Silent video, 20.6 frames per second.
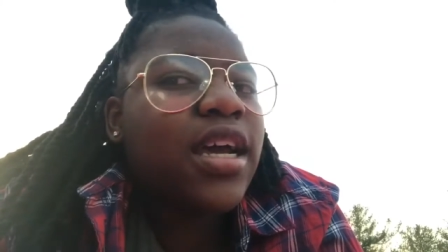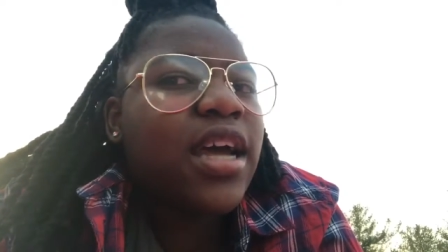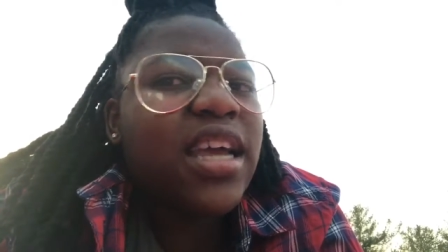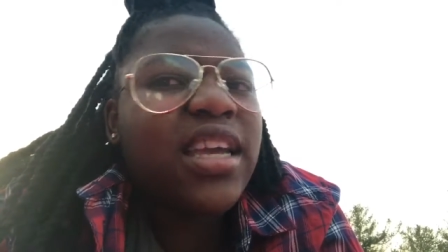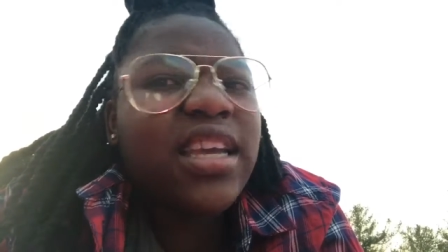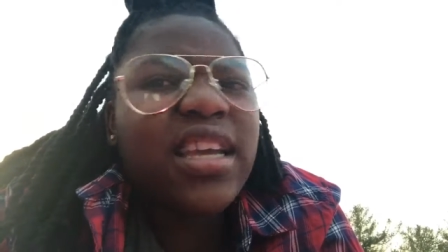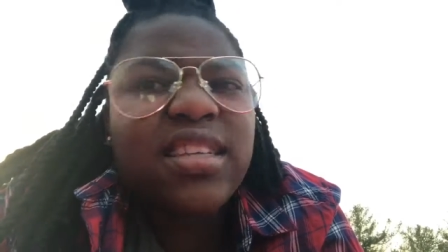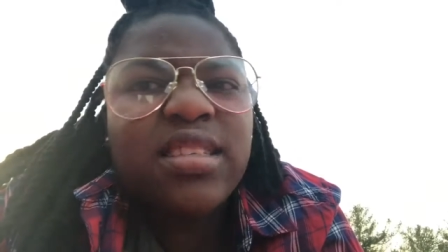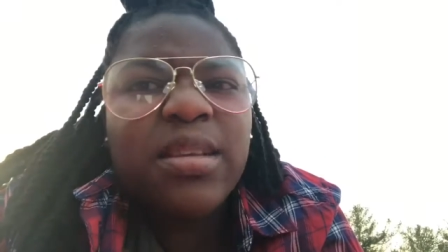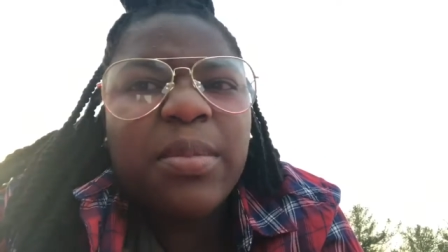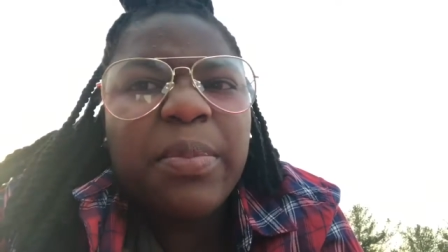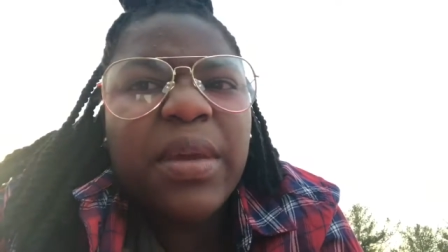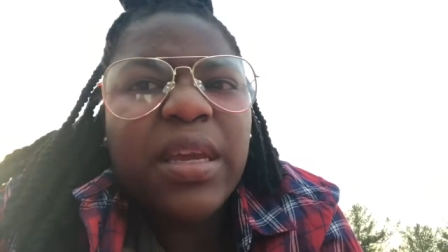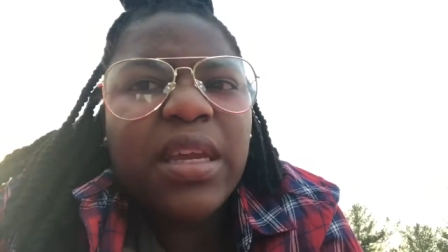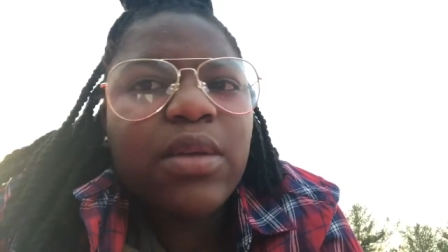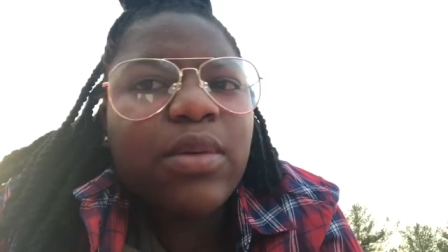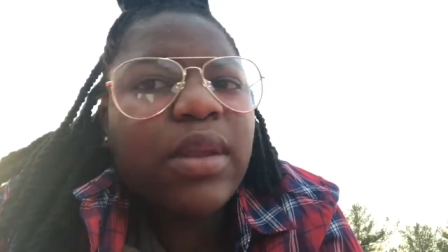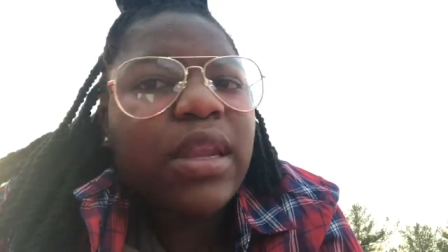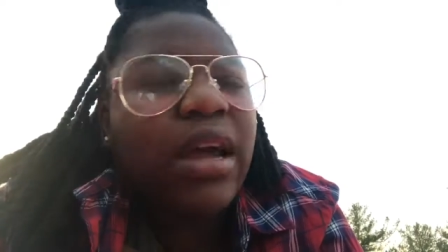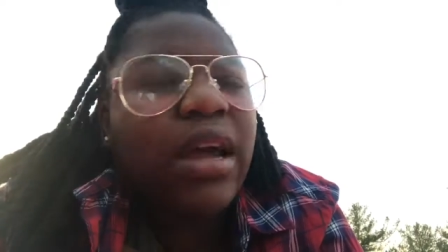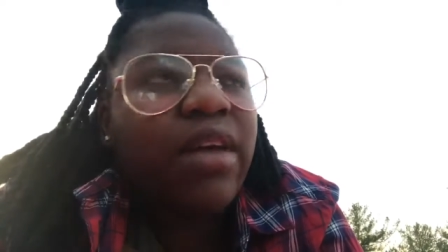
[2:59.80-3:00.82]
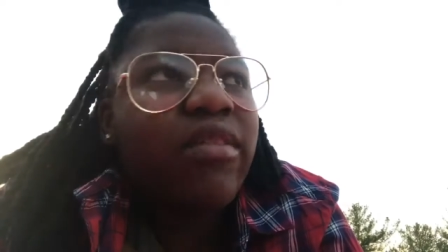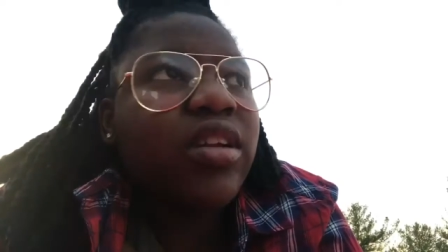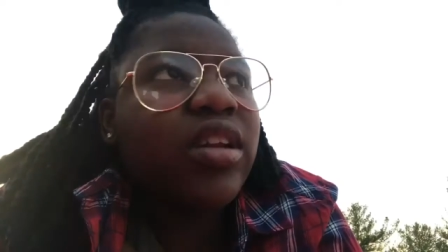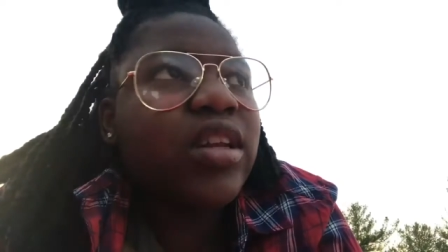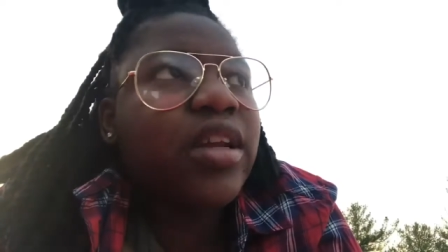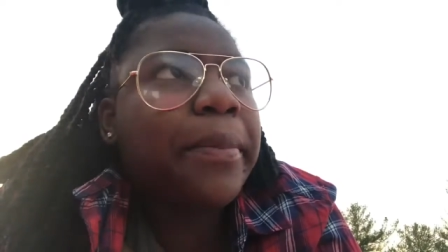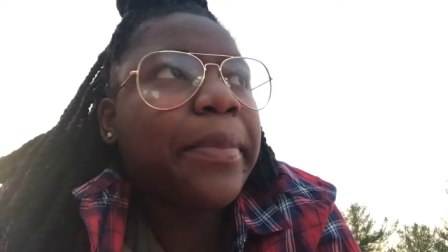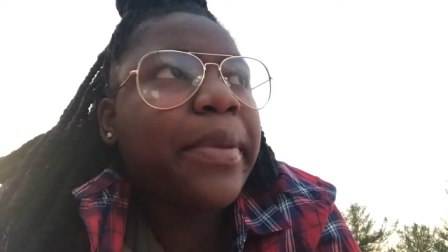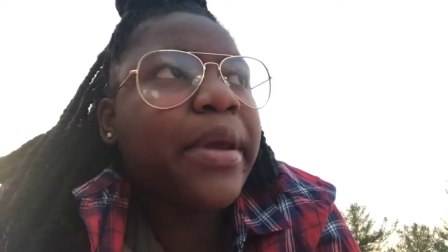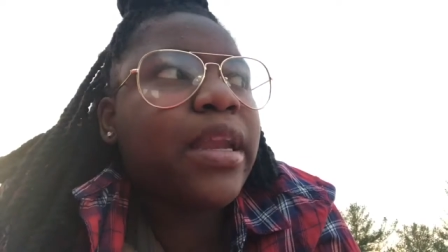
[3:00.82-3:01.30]
I guess a picnic. Well, not
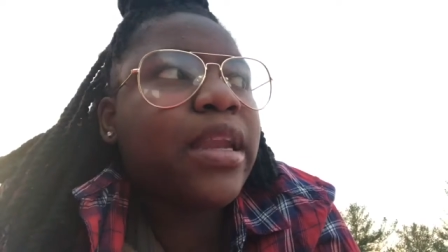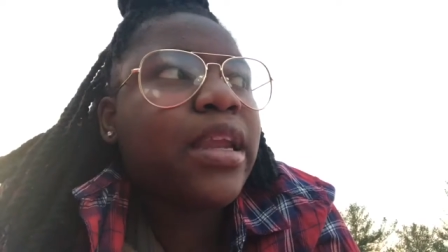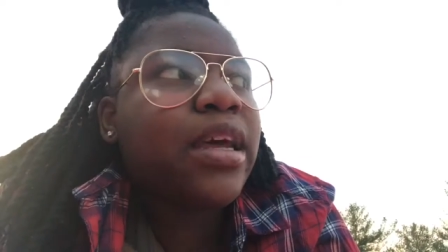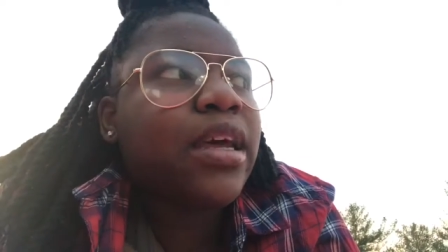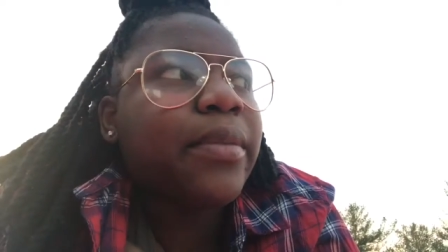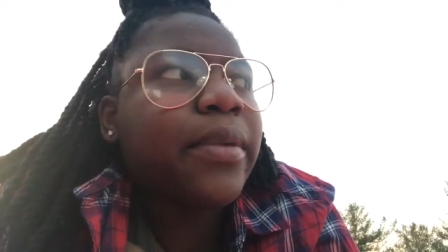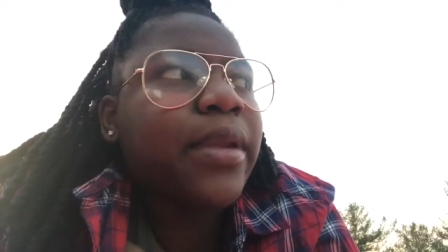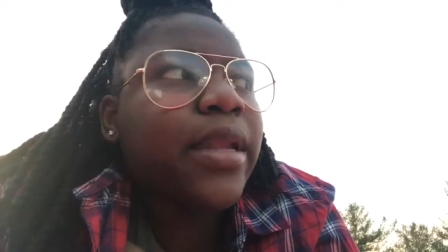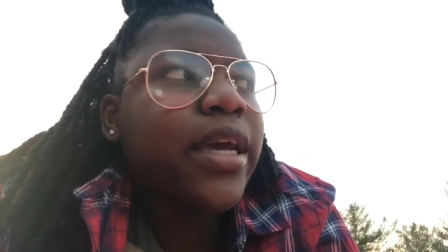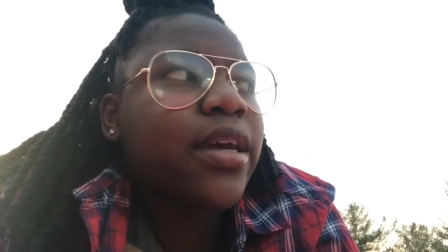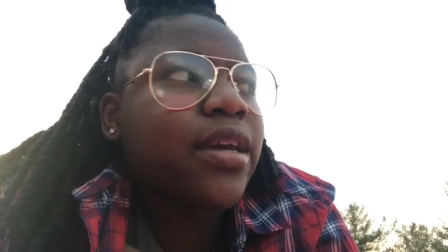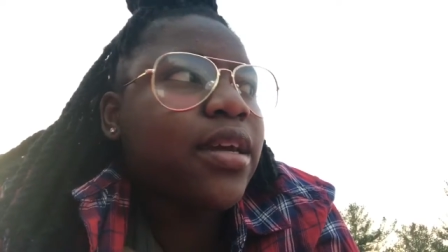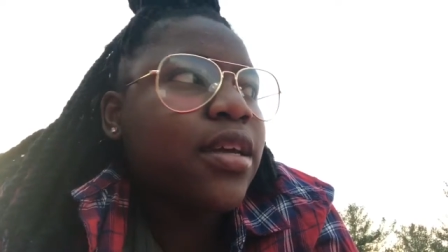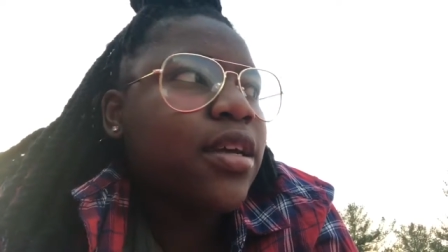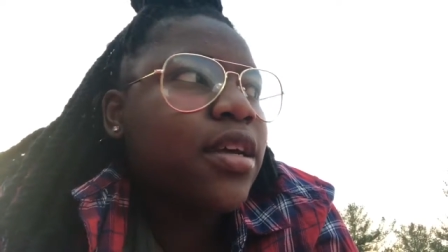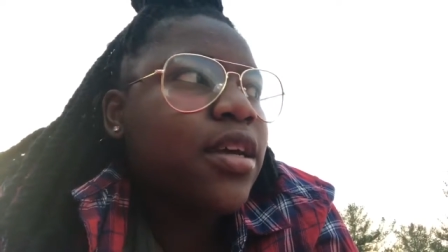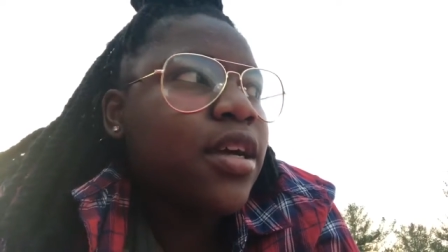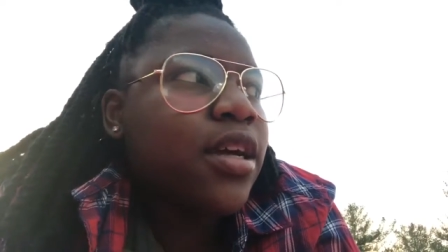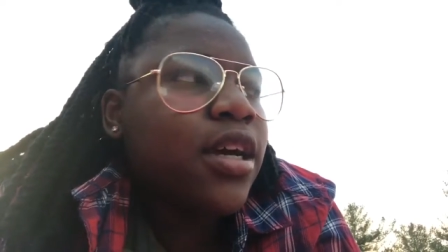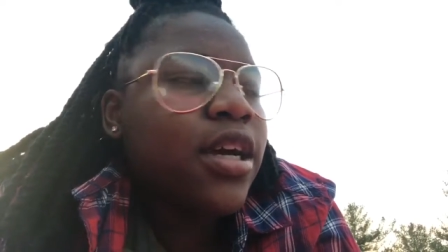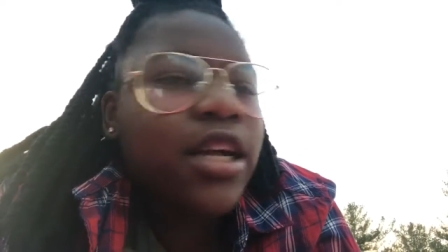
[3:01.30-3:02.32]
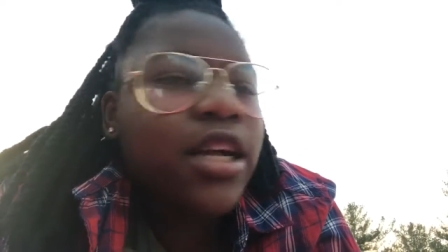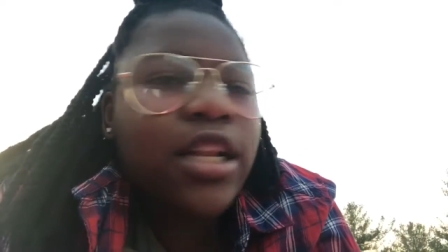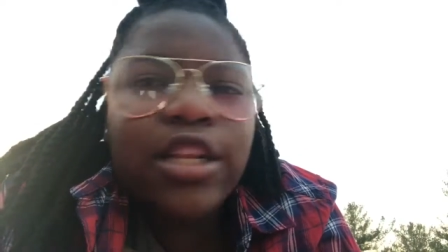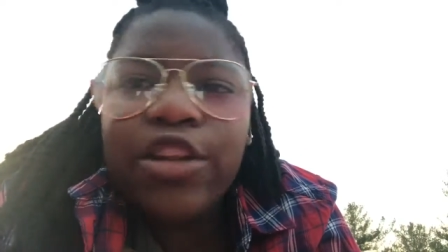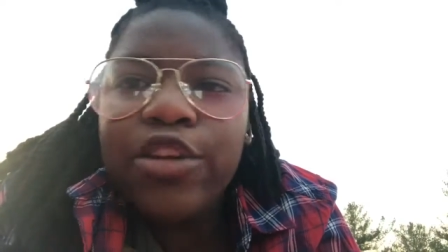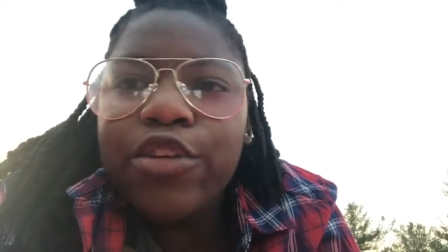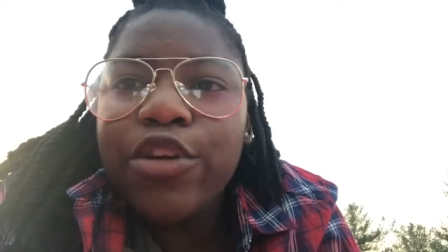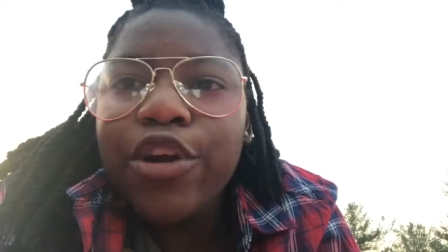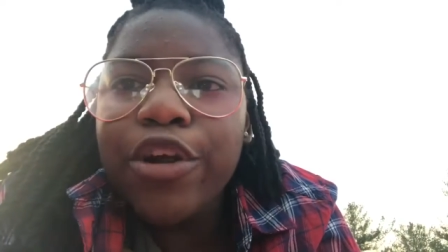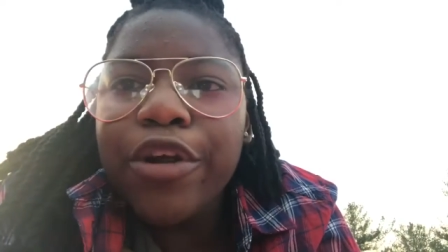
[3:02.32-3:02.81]
really a picnic. We're like a
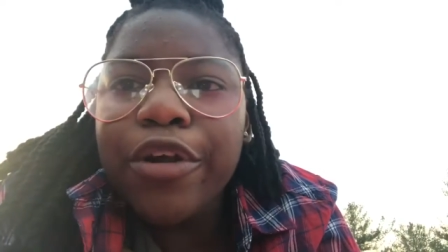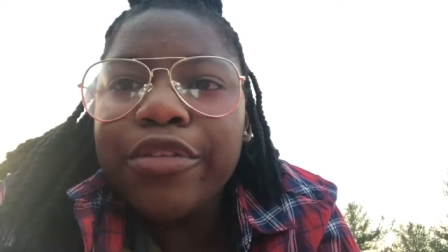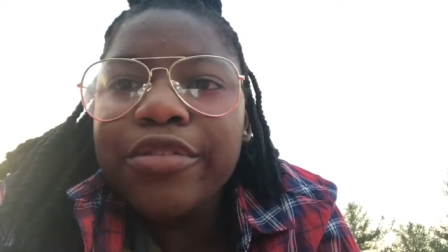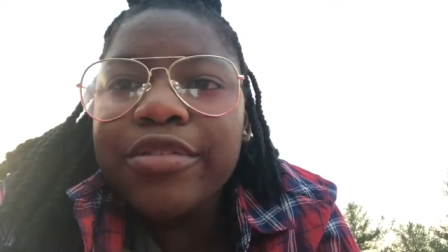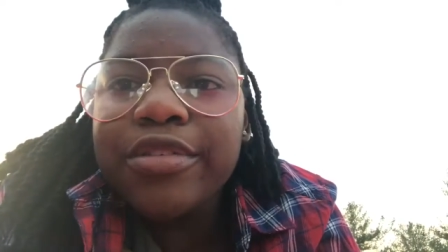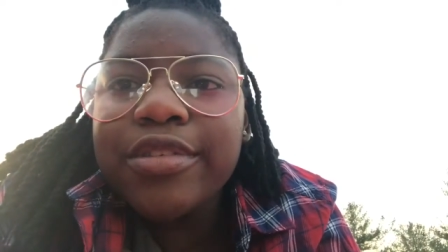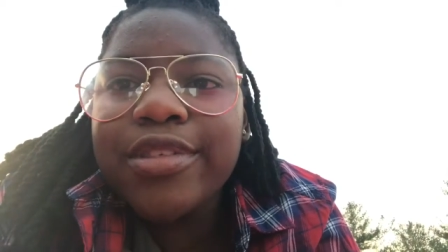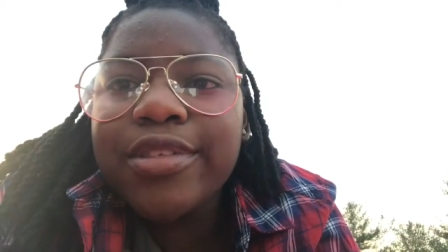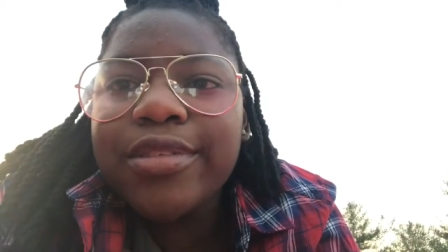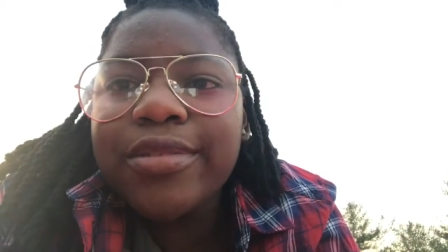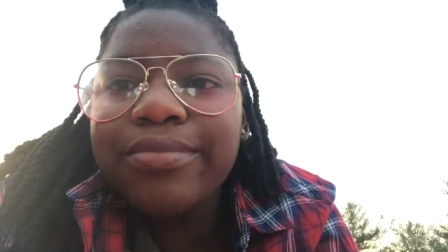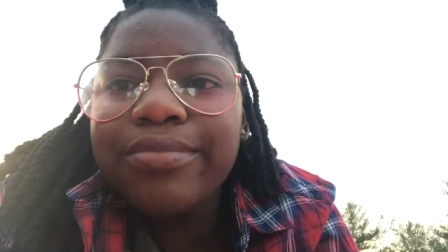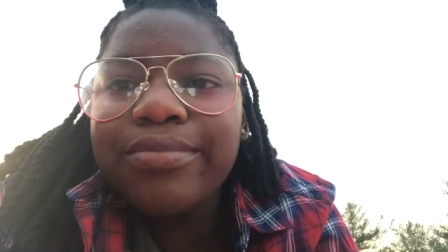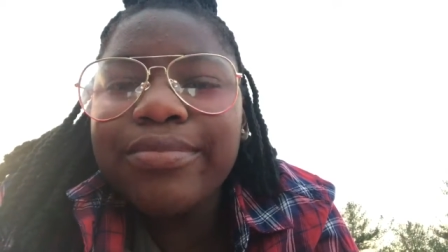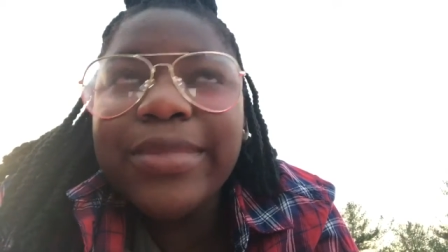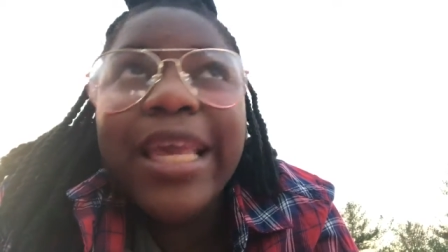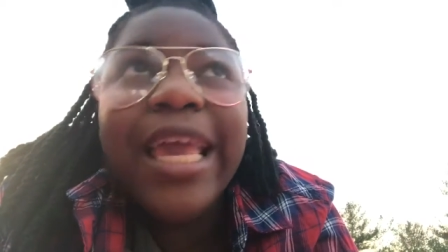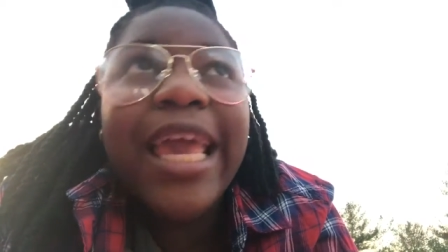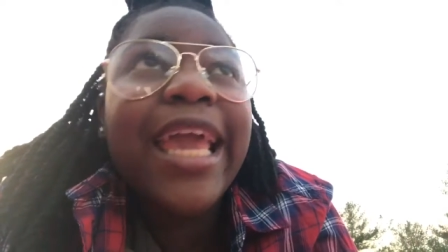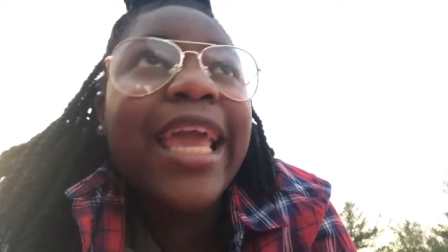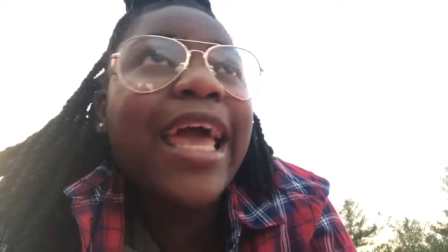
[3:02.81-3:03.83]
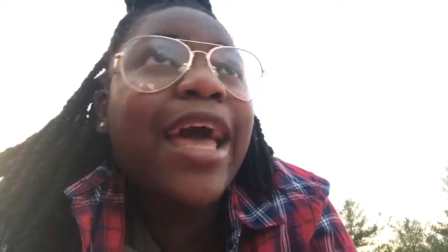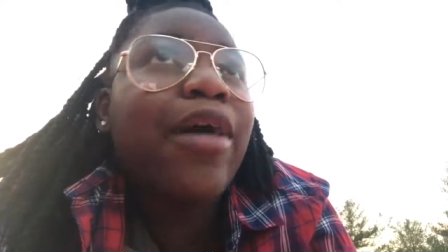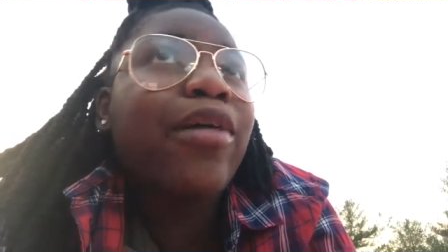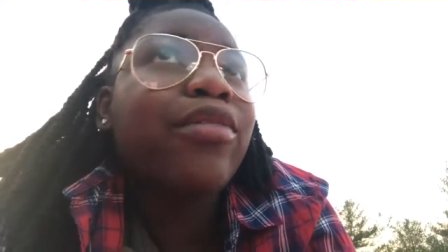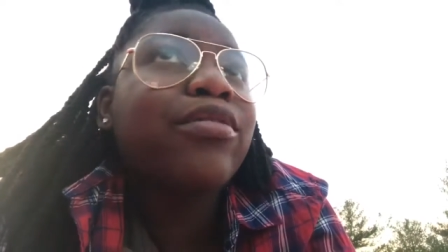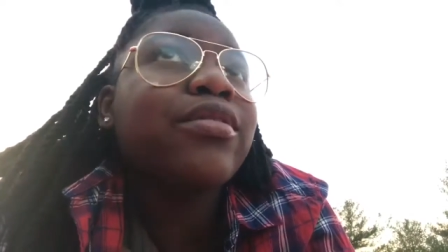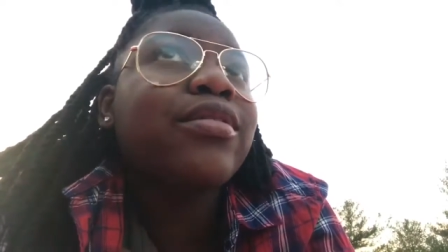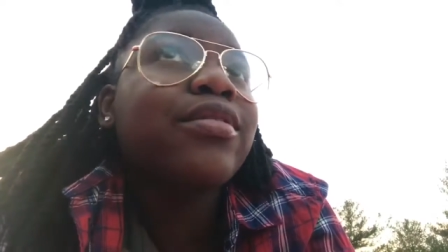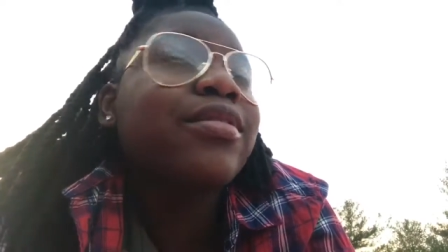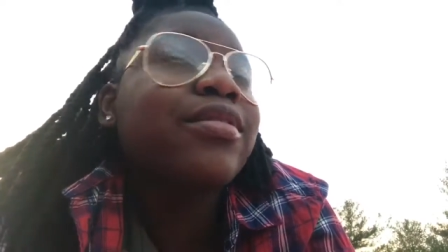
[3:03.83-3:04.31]
little girls hangout